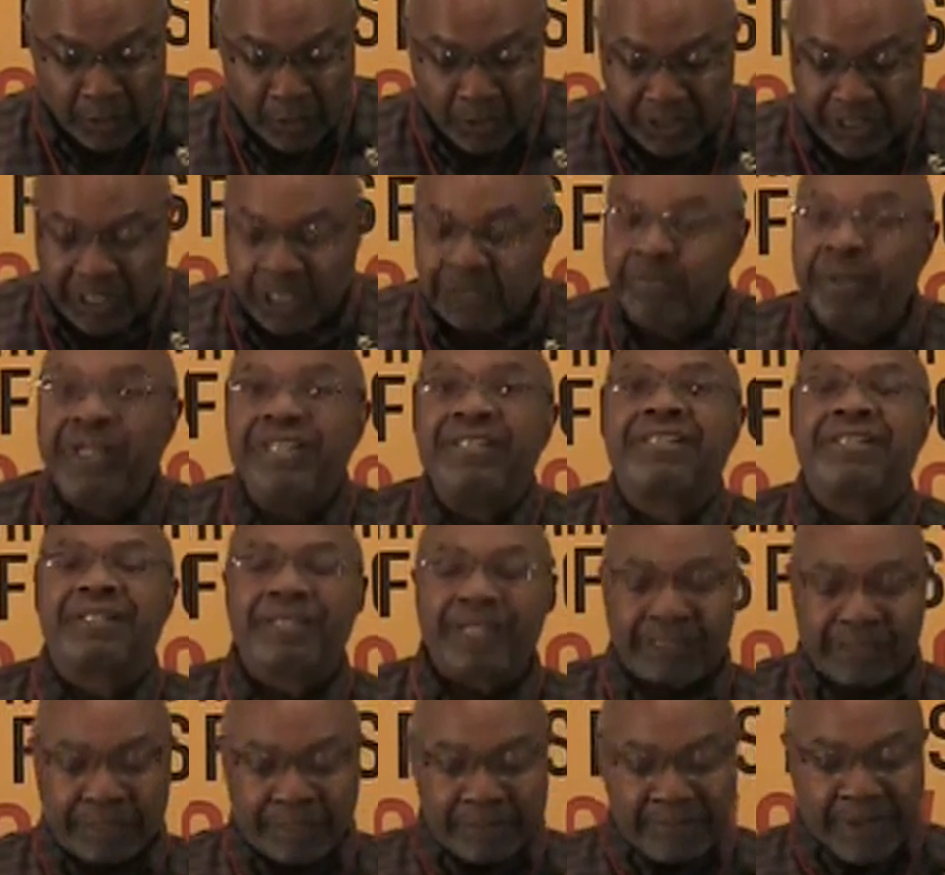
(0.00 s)
which has been
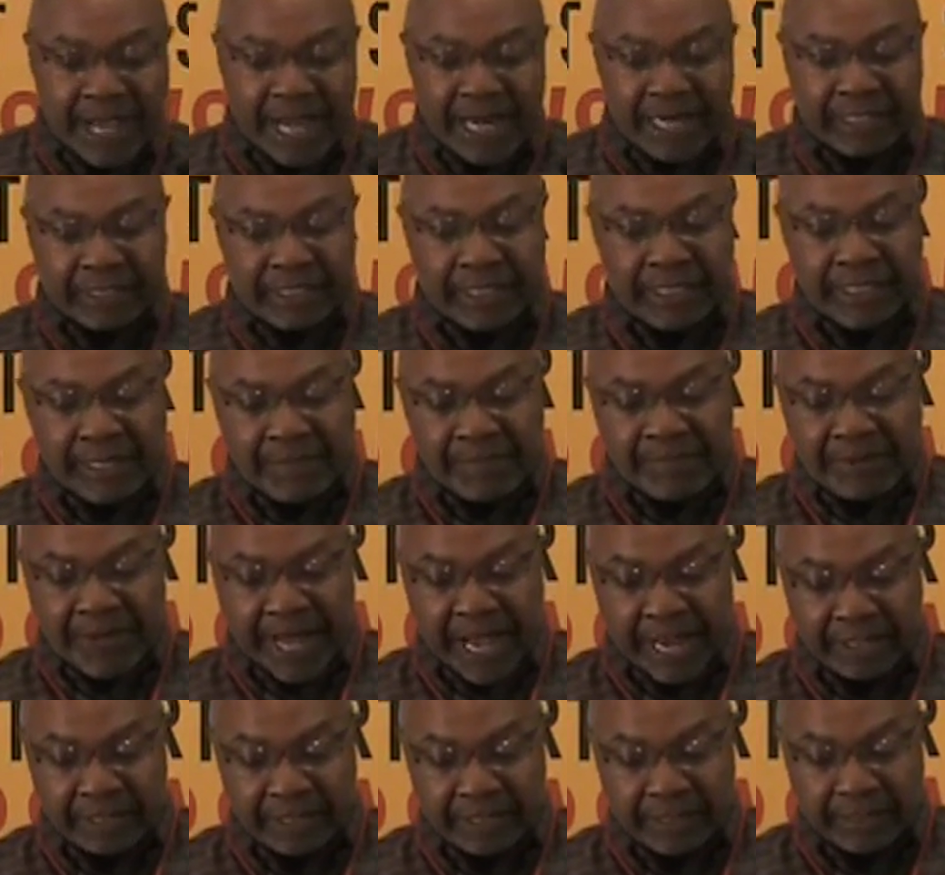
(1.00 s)
systematically
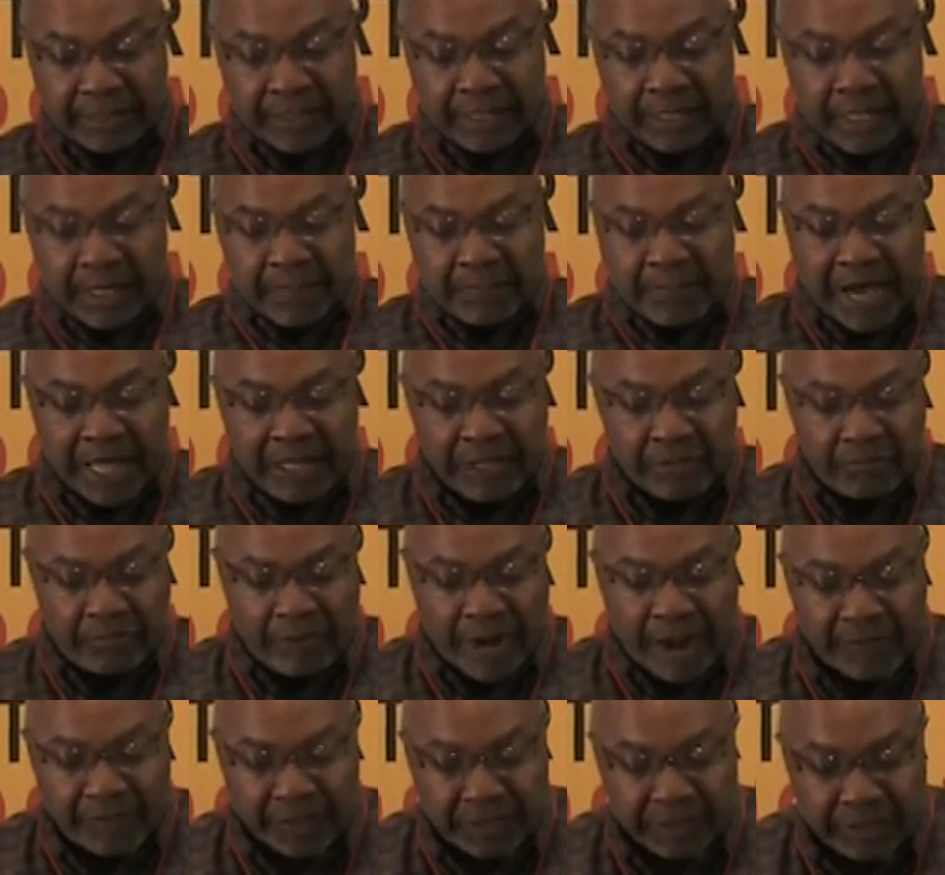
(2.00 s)
impacted by the
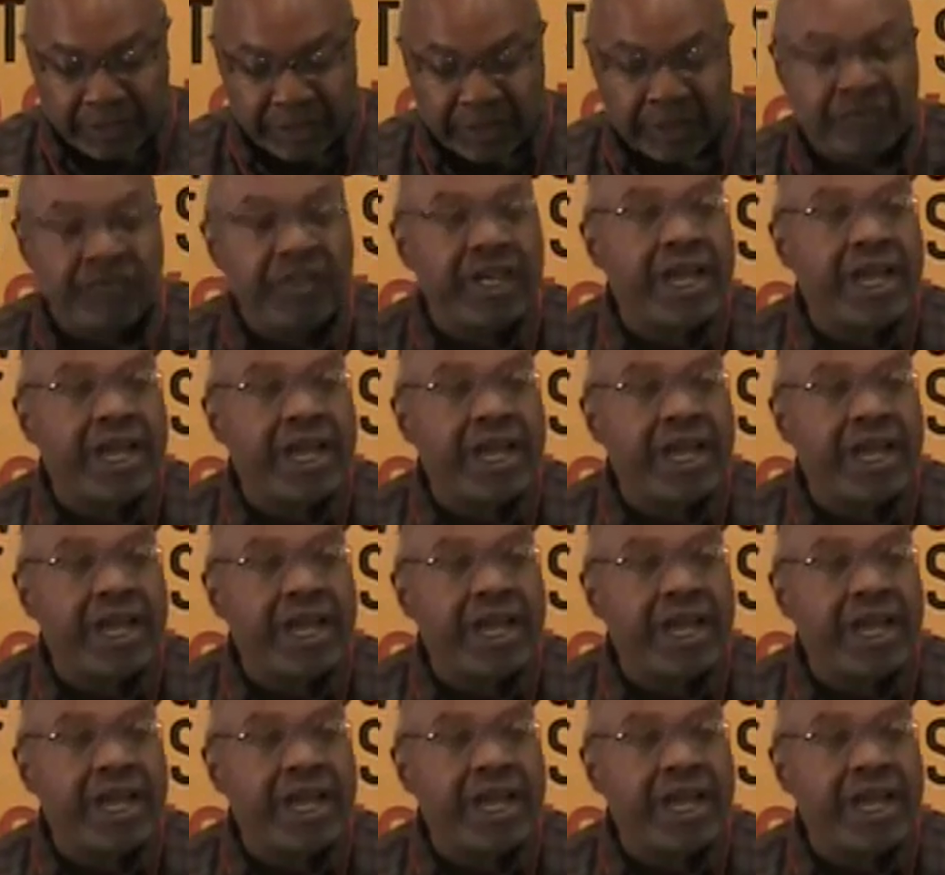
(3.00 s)
ravages of